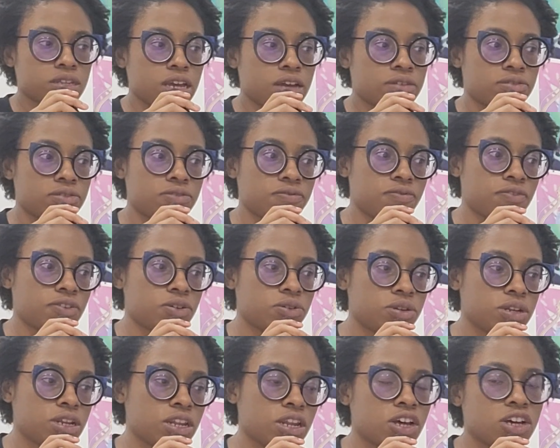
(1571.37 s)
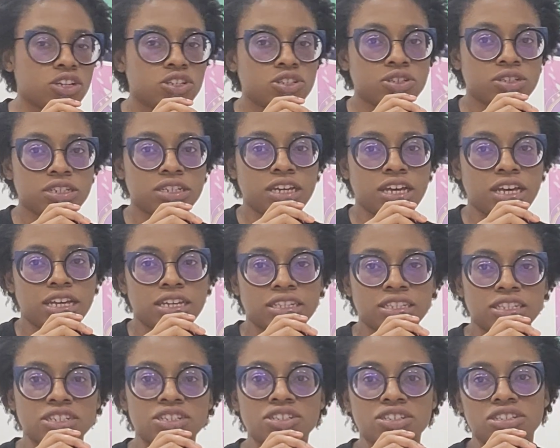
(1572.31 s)
After folding laundry, I
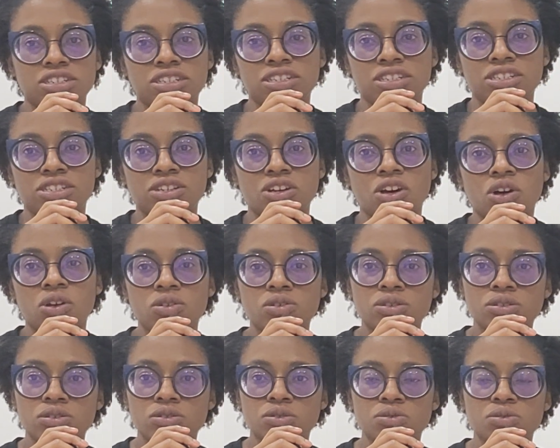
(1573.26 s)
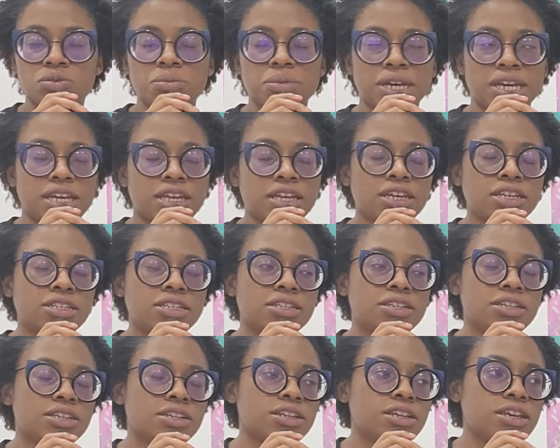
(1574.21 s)
essentially just talked to my
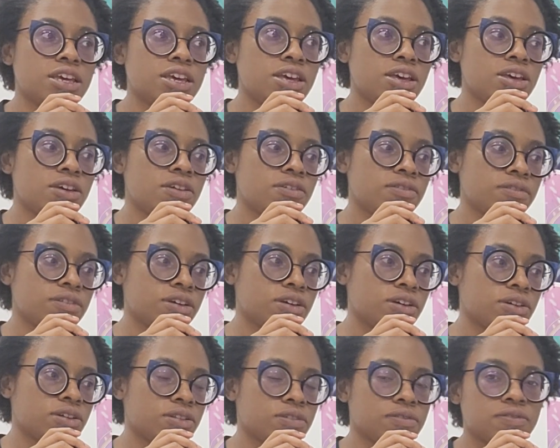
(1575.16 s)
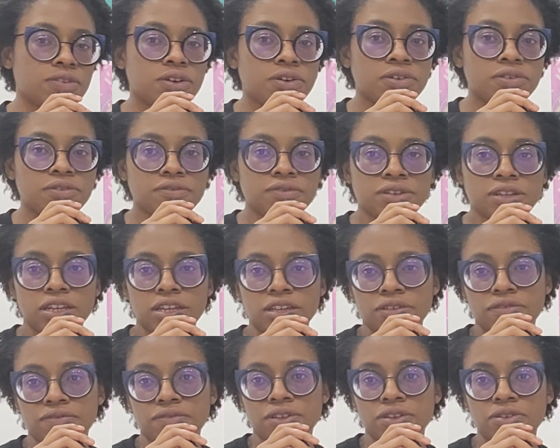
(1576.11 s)
cousin on the phone for like
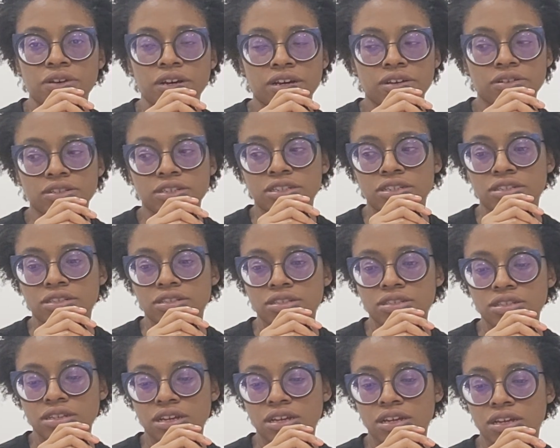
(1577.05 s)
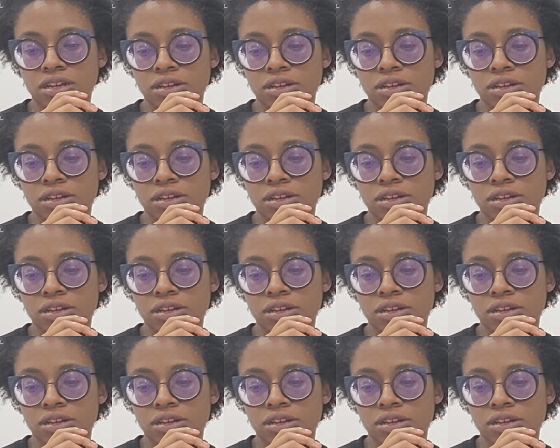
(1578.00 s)
a few hours,